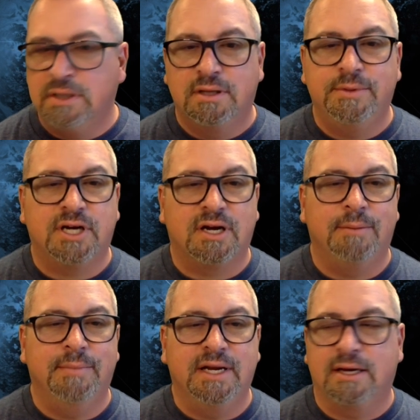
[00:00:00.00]
Let me check
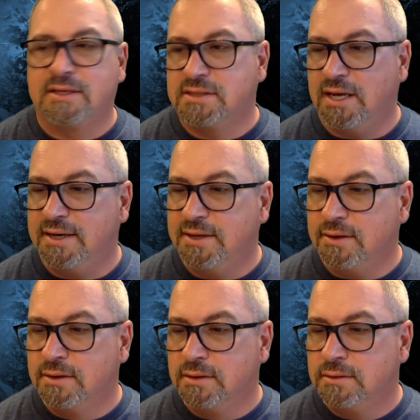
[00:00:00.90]
out my next slide
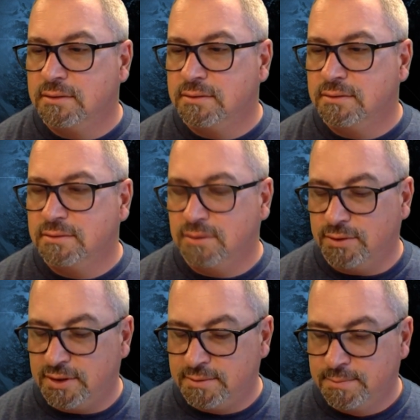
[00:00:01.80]
here.
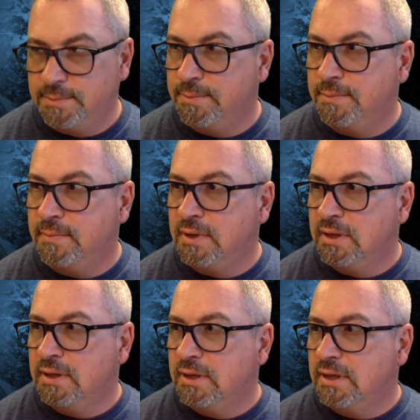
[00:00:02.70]
Hold
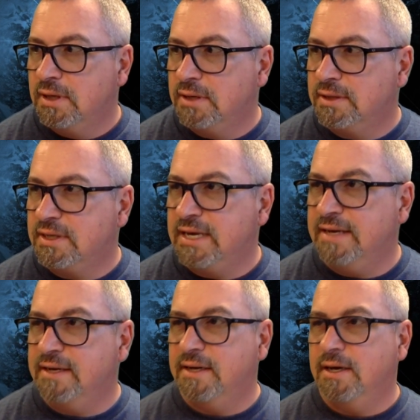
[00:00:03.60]

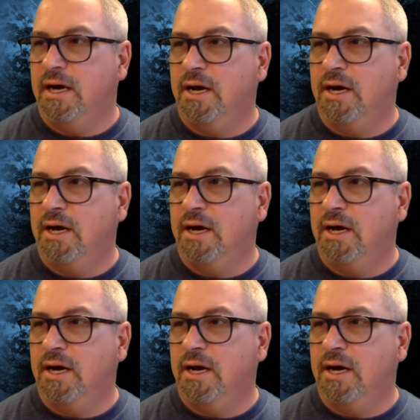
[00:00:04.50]
on.